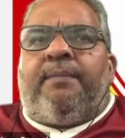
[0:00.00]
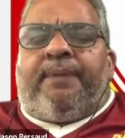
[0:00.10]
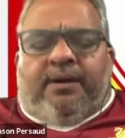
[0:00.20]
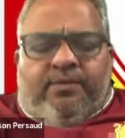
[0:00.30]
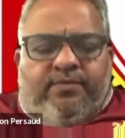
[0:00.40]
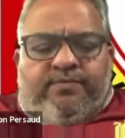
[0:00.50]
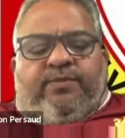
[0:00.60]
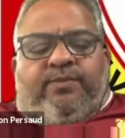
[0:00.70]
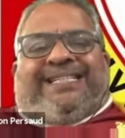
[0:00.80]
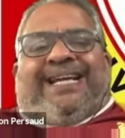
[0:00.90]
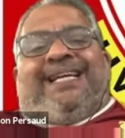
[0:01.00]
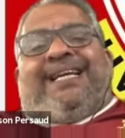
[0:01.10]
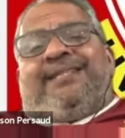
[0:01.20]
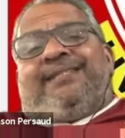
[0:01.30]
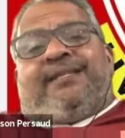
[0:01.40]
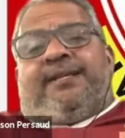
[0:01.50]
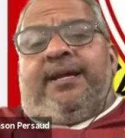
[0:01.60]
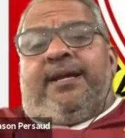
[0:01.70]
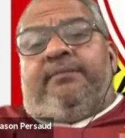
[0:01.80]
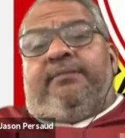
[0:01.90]
but we said it
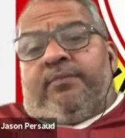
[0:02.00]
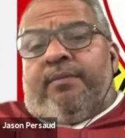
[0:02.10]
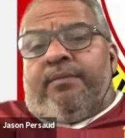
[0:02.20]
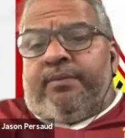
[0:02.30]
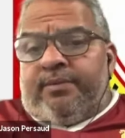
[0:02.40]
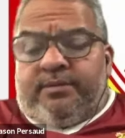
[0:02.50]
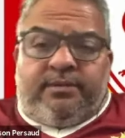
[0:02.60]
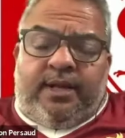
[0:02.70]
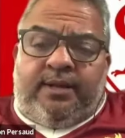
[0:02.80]
yesterday when we were